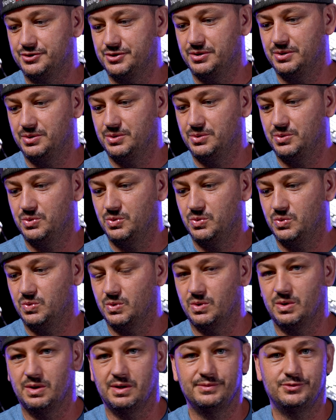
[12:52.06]

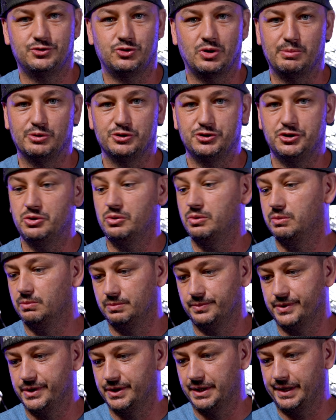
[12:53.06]
to
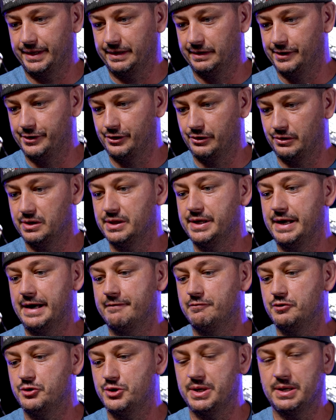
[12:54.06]
troubleshoot like literally
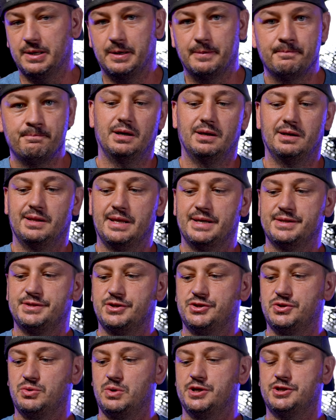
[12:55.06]
everything. And in that
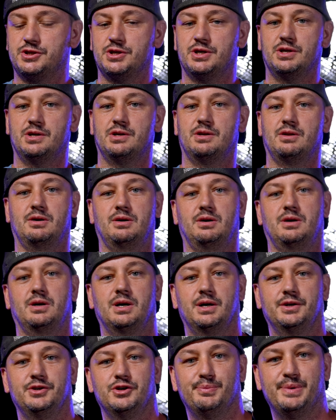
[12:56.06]
situation,
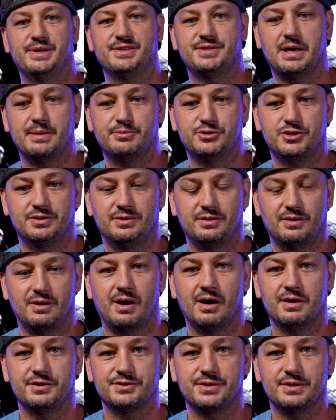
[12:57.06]
your best option,
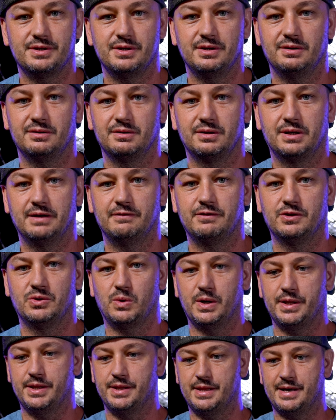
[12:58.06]
honestly, given the
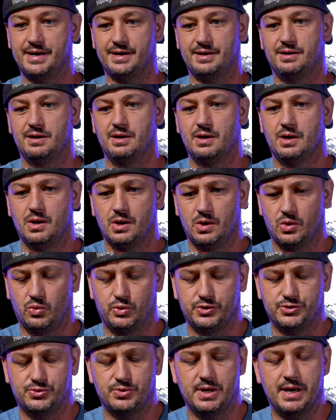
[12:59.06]
way that
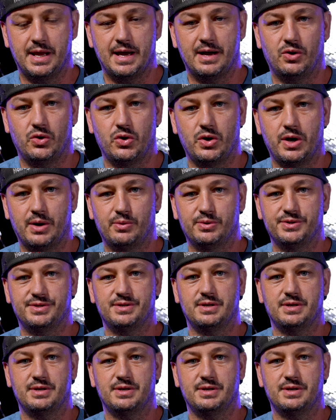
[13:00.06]
was written out, I would